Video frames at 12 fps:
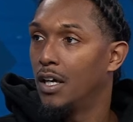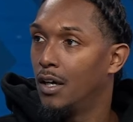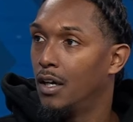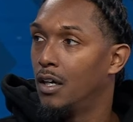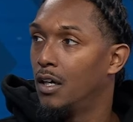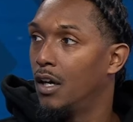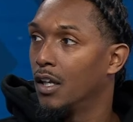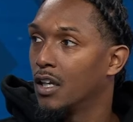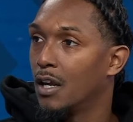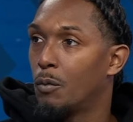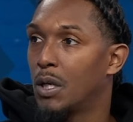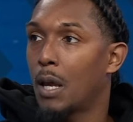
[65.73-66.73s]
uh, uh
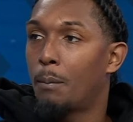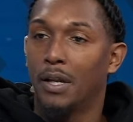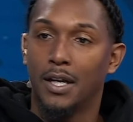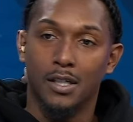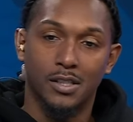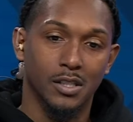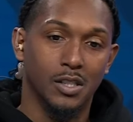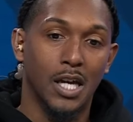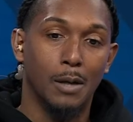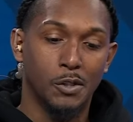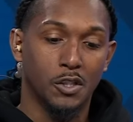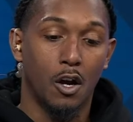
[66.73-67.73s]
other NBA players and
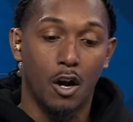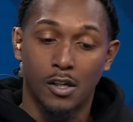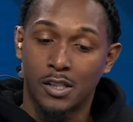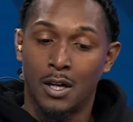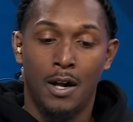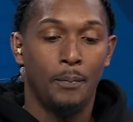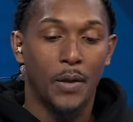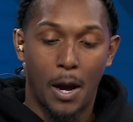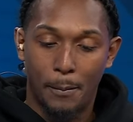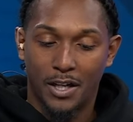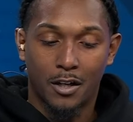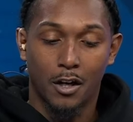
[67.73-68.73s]
top stars,
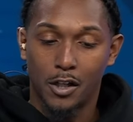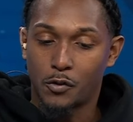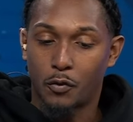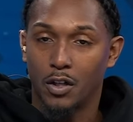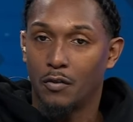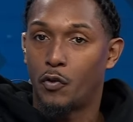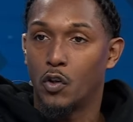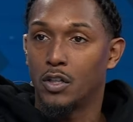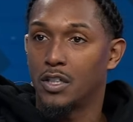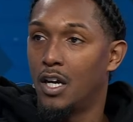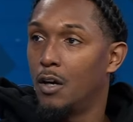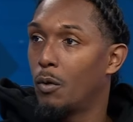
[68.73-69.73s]
I'm encouraged for,
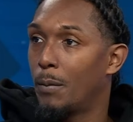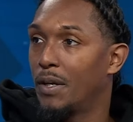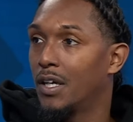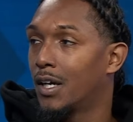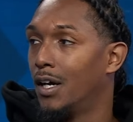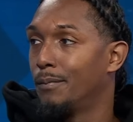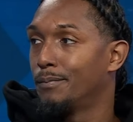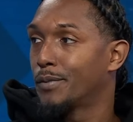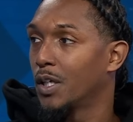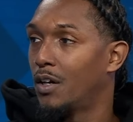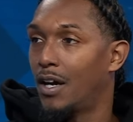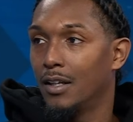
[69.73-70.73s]
for young women to come.
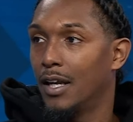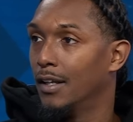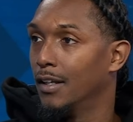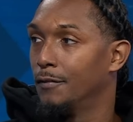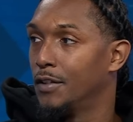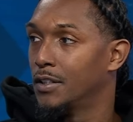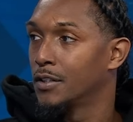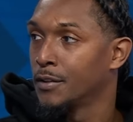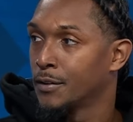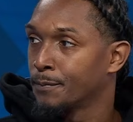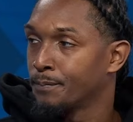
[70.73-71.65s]
So I, I love this. Oh,